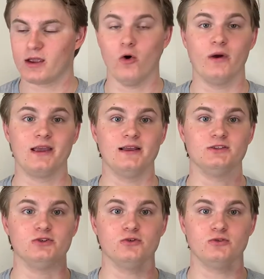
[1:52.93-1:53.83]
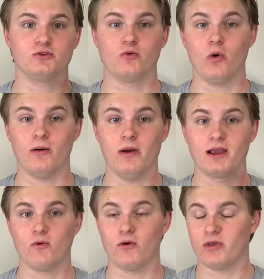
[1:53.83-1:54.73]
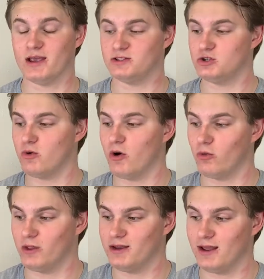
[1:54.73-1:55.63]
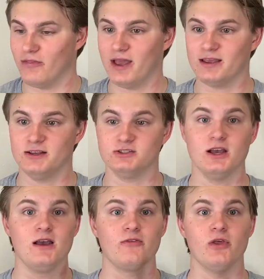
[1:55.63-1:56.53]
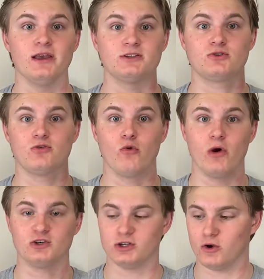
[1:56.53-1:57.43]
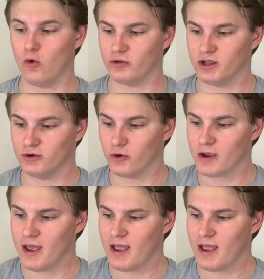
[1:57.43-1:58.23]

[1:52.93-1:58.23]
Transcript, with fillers: going into Quebec with a 2 0 lead, and that is thanks to the Russian goaltender.